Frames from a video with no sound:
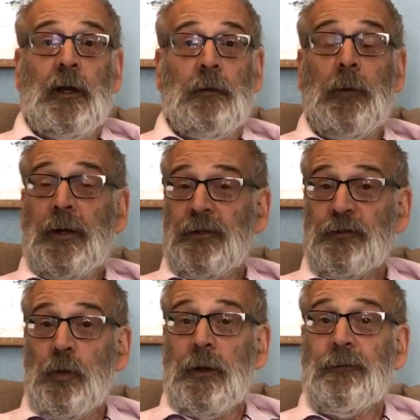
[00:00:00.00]
uh,
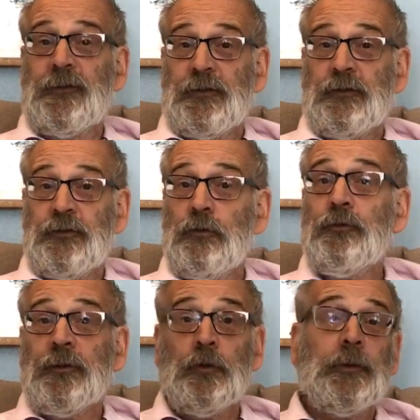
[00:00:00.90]
miners' wives and
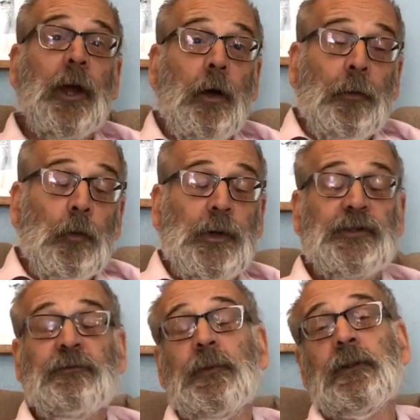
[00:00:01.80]
children who would
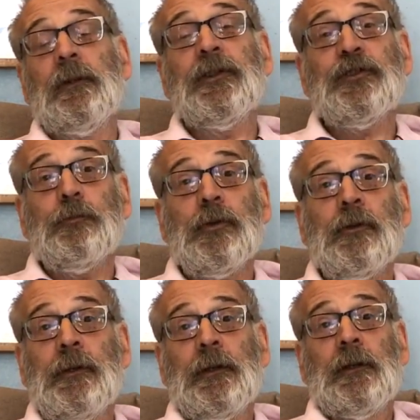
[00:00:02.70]
otherwise have been
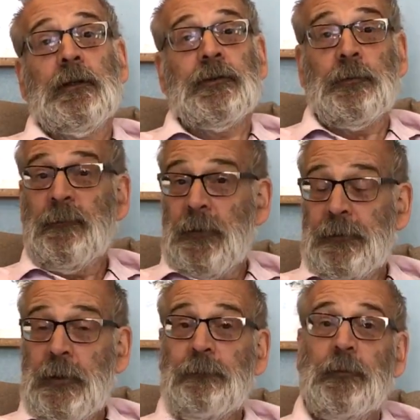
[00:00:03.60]
eligible mm. to
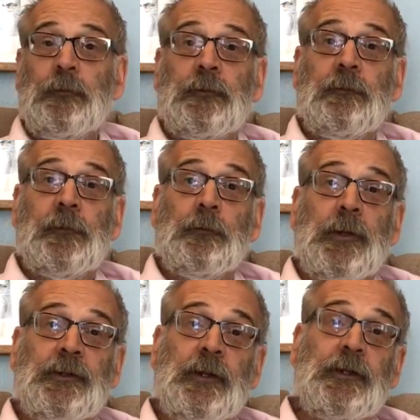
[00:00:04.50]
prevent them from, from
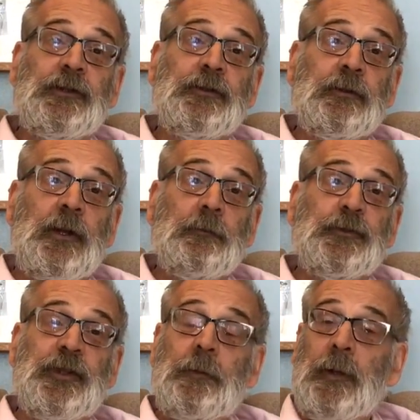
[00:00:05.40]
getting any um,
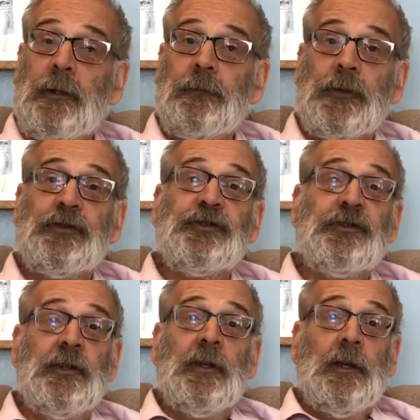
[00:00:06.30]
state
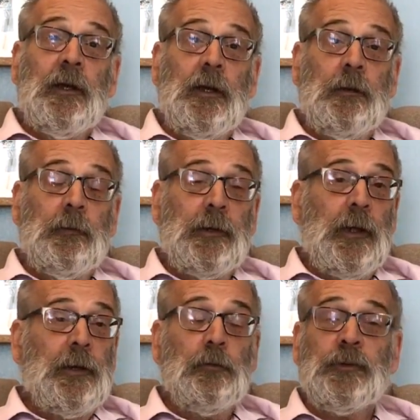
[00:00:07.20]
benefits. Um,
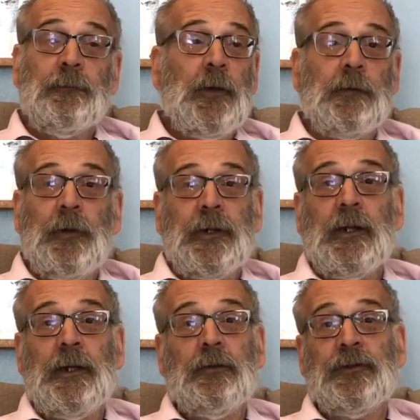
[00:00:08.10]
and it was a very, very
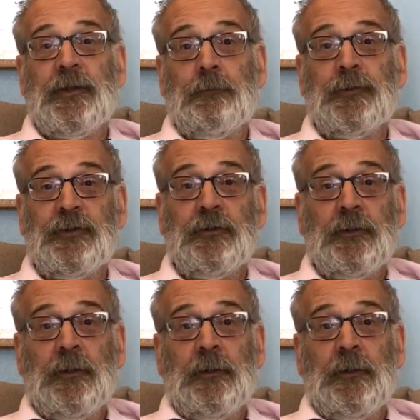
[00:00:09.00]
clear attempt to,